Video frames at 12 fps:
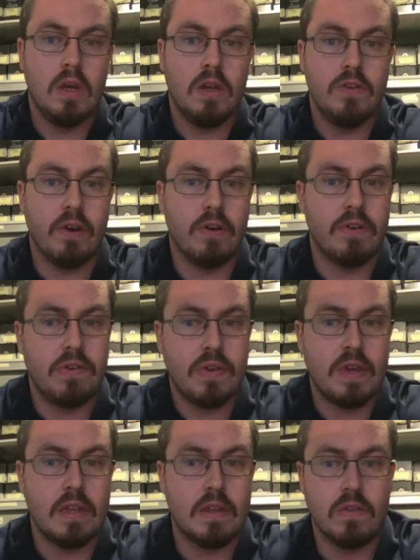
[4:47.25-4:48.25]
Darius
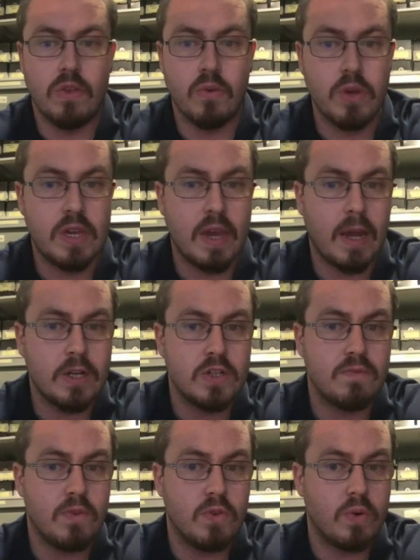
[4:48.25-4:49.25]
Slayton, three catches
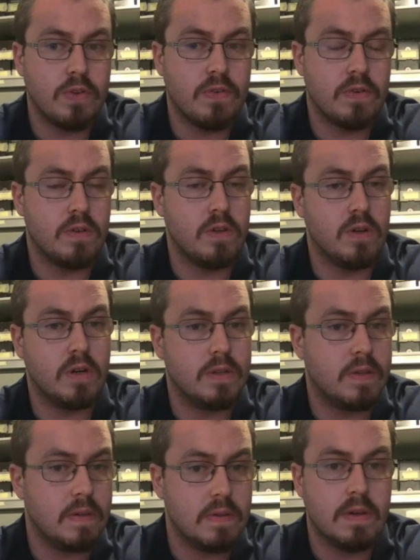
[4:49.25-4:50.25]
for 26 yards.
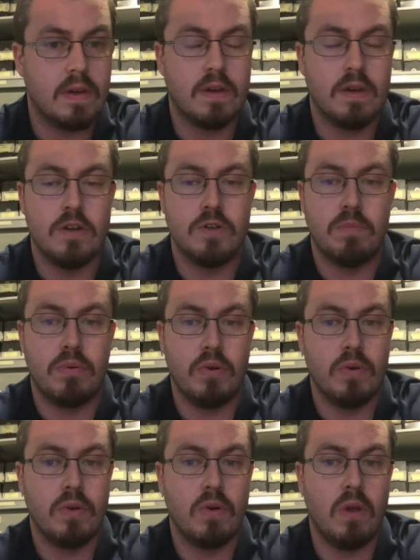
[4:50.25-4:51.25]
He's in concussion
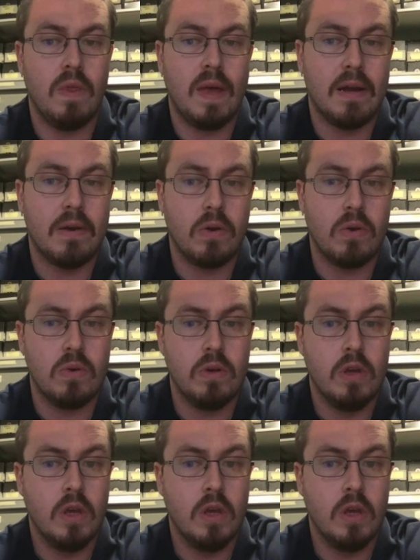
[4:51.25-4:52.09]
protocol, not good.